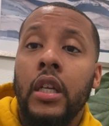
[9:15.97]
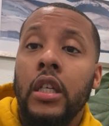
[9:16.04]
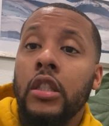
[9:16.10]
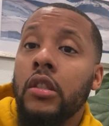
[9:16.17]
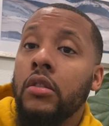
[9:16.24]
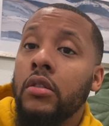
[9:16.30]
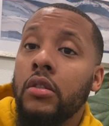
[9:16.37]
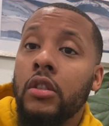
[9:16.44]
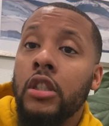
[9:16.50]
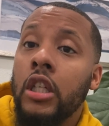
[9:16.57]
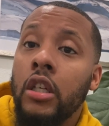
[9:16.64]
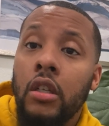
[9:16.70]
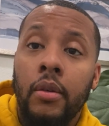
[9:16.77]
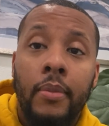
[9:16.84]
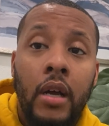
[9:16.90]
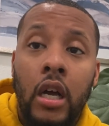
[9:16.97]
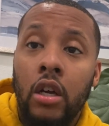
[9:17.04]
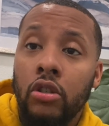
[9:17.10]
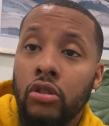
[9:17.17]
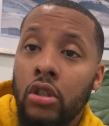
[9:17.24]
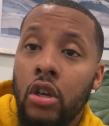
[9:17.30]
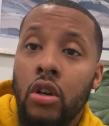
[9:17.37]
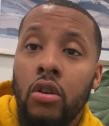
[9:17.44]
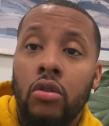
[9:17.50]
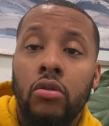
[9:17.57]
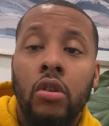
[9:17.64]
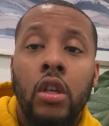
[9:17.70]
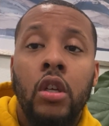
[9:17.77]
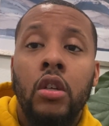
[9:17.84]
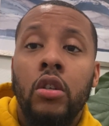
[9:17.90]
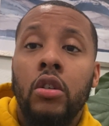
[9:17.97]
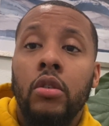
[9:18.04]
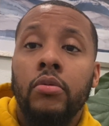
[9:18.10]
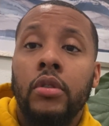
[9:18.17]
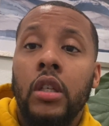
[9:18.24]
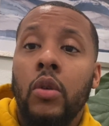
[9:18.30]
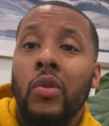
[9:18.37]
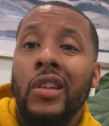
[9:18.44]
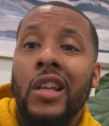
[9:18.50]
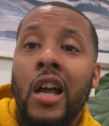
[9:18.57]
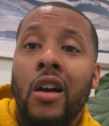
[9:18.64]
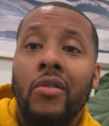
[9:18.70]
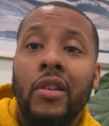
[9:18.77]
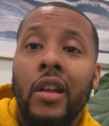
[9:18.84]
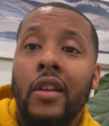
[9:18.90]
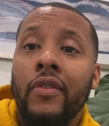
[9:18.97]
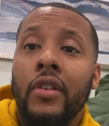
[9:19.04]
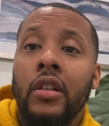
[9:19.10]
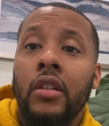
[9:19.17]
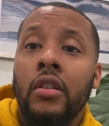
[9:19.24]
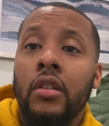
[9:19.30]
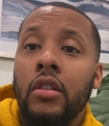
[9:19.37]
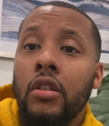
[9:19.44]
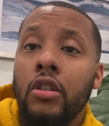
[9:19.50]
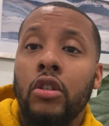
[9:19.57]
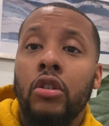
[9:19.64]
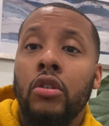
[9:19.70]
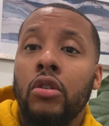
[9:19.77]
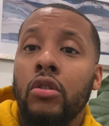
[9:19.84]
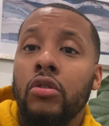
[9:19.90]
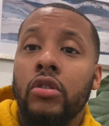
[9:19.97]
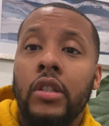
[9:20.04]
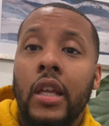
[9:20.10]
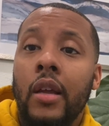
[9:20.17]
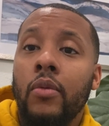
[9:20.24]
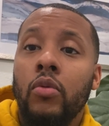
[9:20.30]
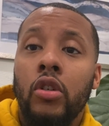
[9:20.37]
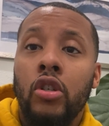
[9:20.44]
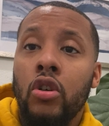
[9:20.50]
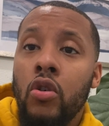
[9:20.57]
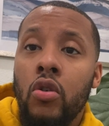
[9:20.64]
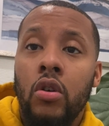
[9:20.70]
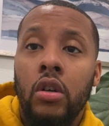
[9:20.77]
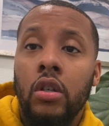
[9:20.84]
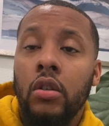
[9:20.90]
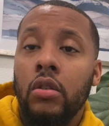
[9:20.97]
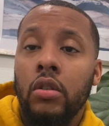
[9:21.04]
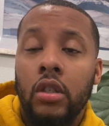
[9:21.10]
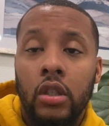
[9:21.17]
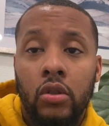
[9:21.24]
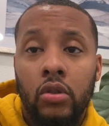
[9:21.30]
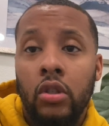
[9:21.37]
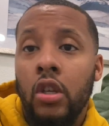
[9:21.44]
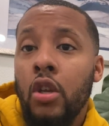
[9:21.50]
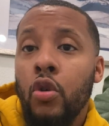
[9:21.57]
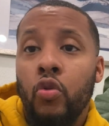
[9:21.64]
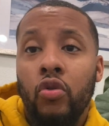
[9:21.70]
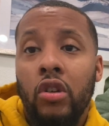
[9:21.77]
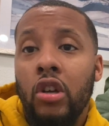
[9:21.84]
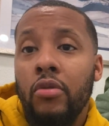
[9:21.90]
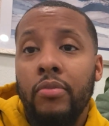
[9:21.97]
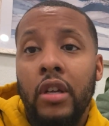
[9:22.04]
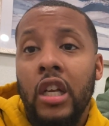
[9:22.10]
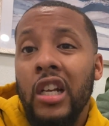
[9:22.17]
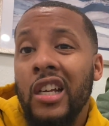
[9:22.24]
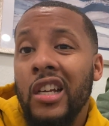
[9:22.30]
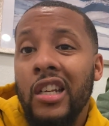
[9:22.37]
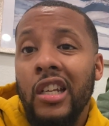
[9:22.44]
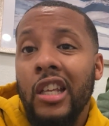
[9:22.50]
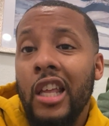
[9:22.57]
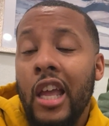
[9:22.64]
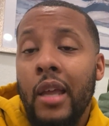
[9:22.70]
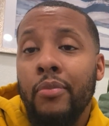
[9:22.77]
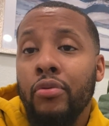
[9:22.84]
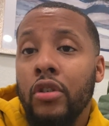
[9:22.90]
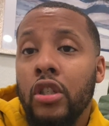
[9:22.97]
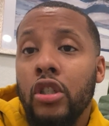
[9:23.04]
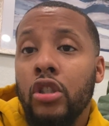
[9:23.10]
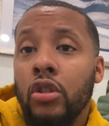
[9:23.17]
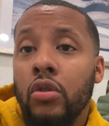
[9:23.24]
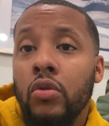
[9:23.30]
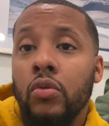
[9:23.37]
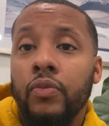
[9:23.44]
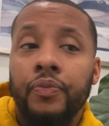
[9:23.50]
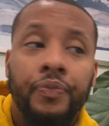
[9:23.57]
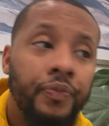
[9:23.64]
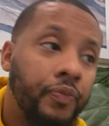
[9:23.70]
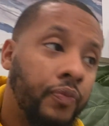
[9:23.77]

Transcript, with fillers: That's still a milestone. You know what I'm saying? We count every little step we going, because we're going to be at 100K pretty soon.